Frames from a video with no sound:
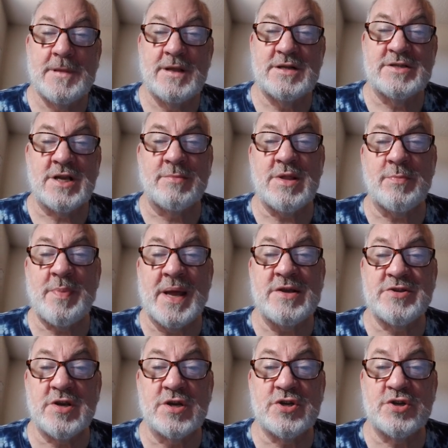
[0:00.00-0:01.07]
some of the
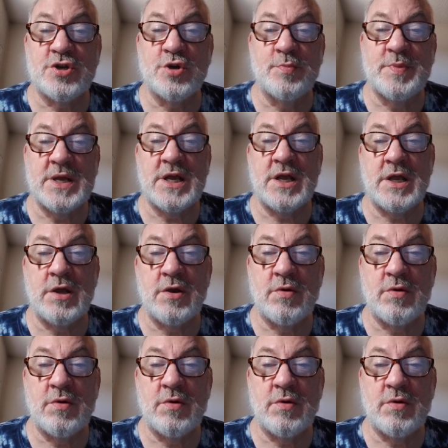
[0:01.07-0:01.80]
basics to be